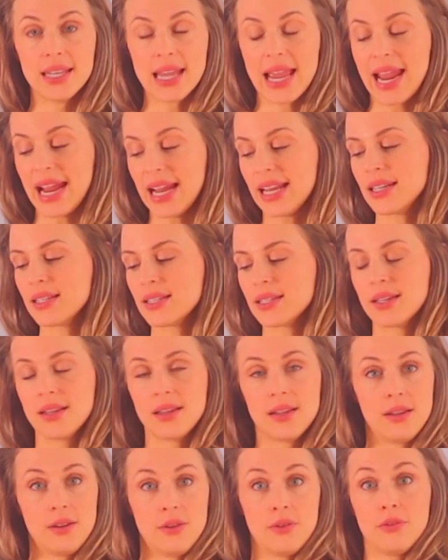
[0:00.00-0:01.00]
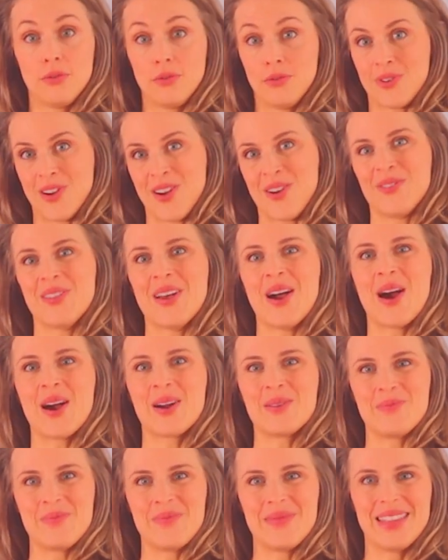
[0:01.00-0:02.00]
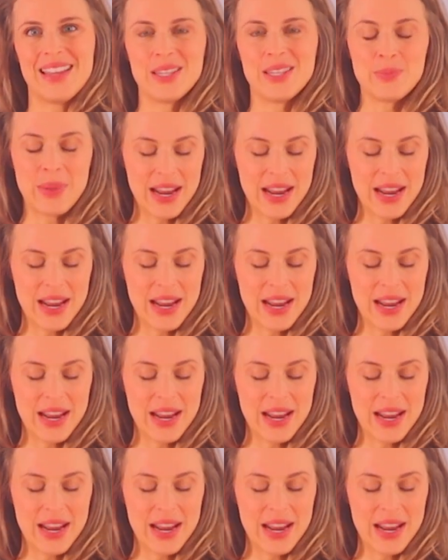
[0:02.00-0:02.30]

the hand of the arm that's